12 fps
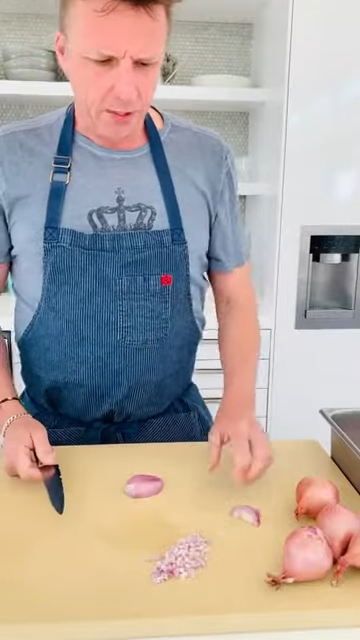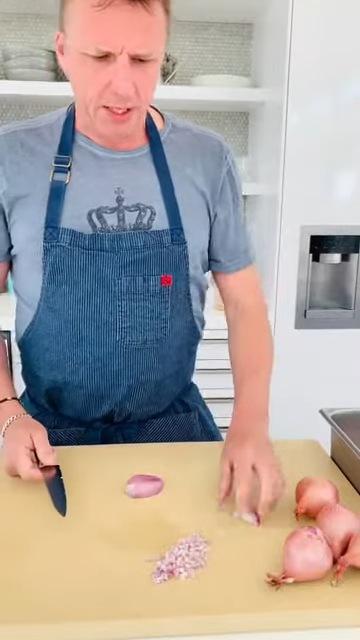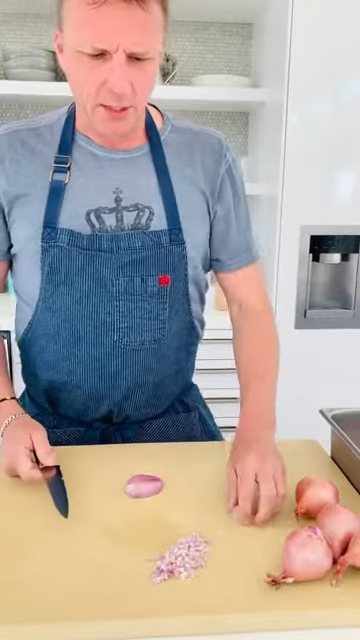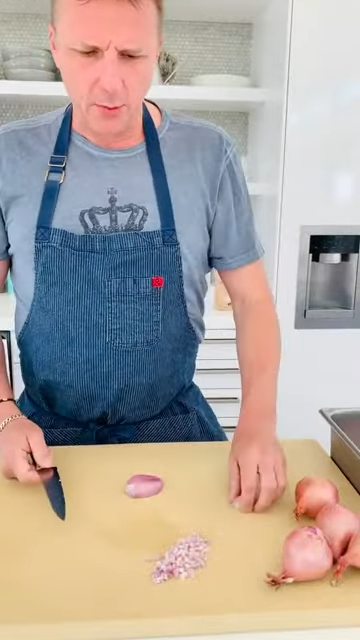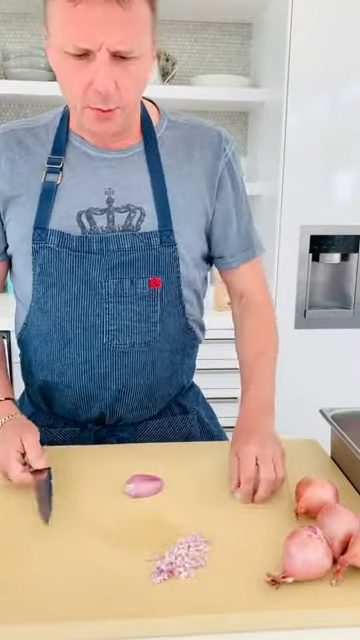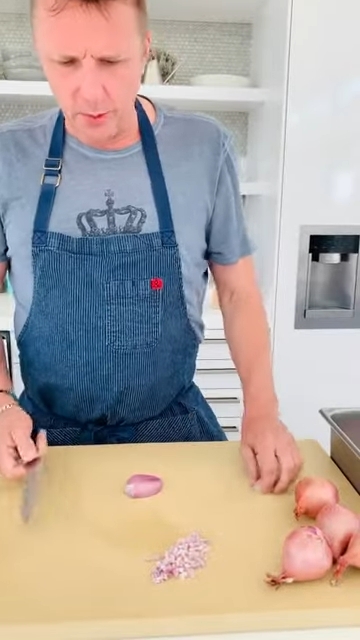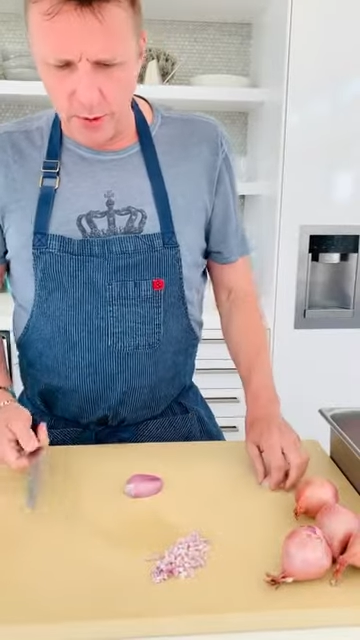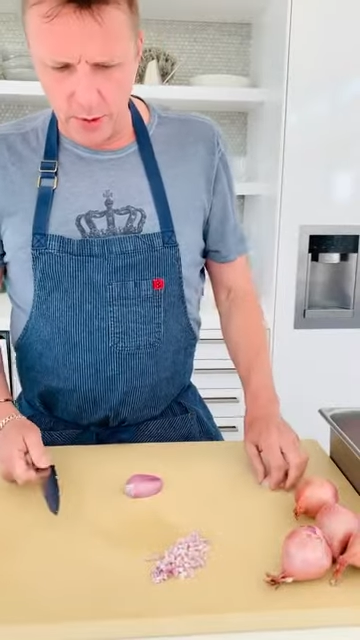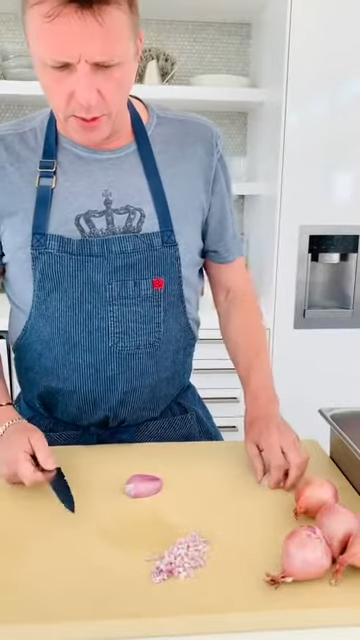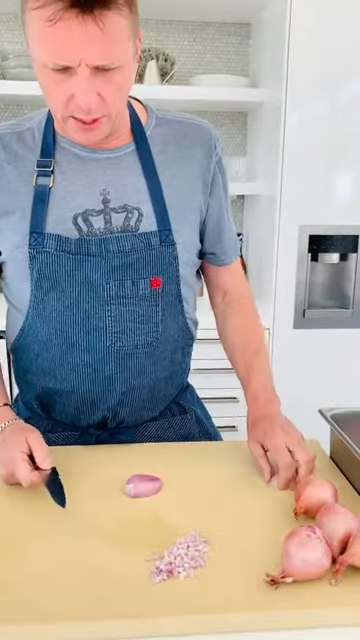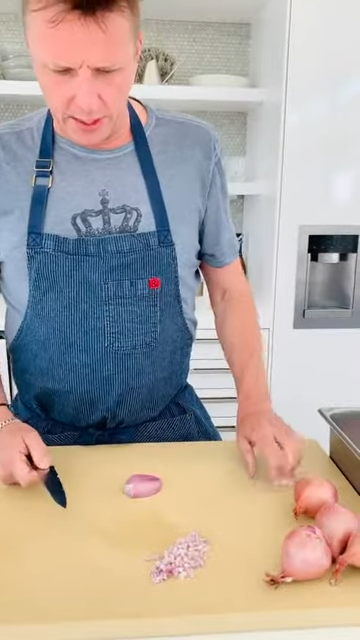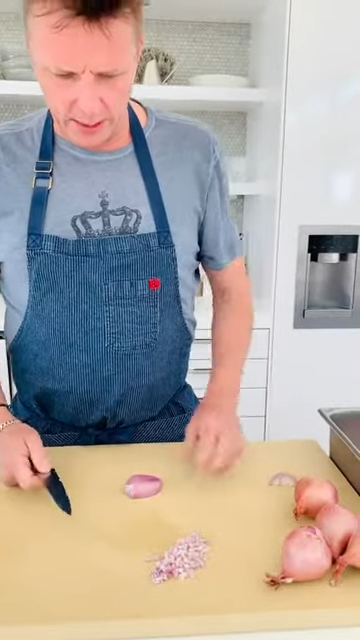That's the way we
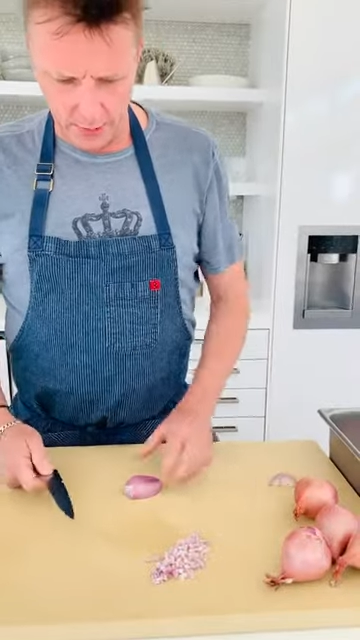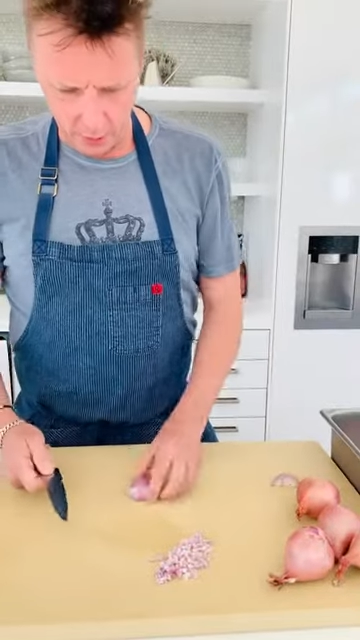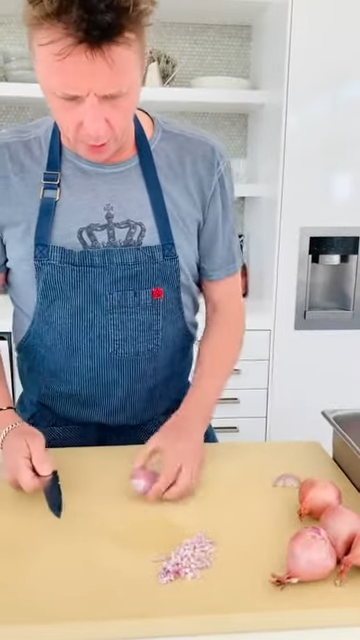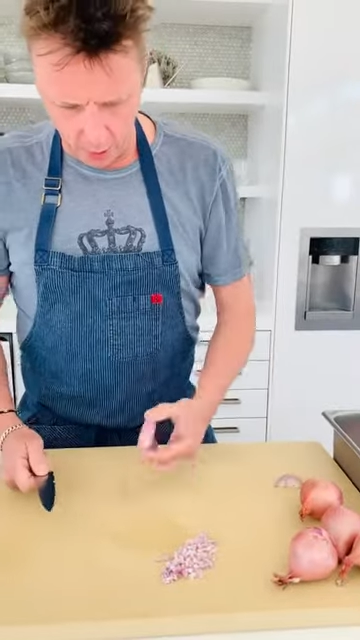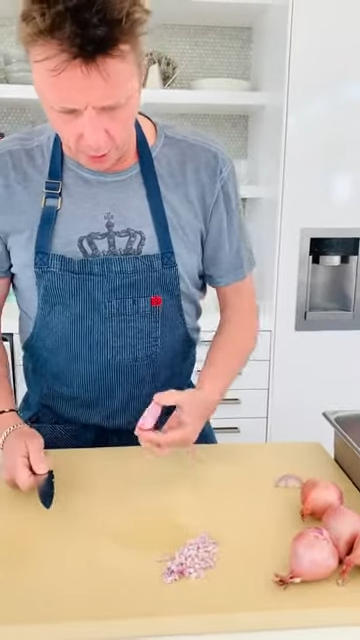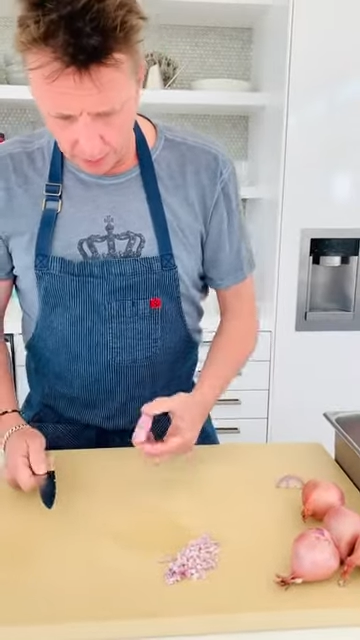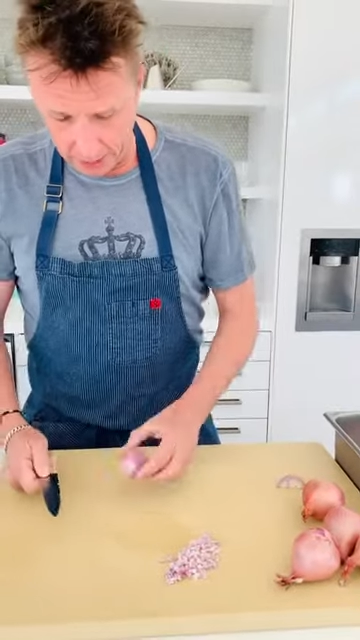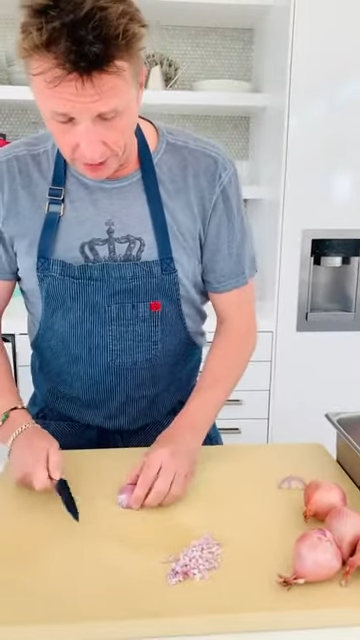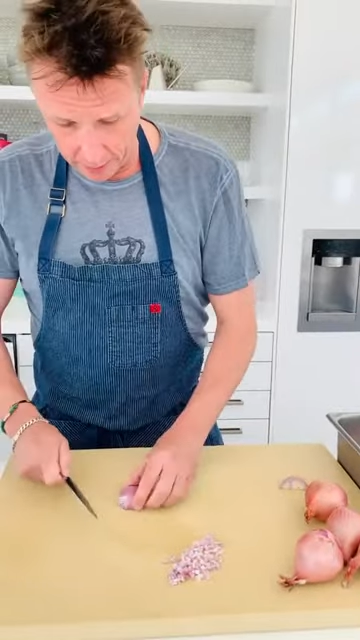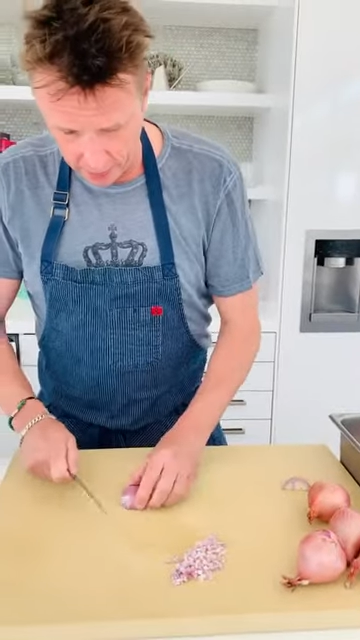used to cut them. We call them that,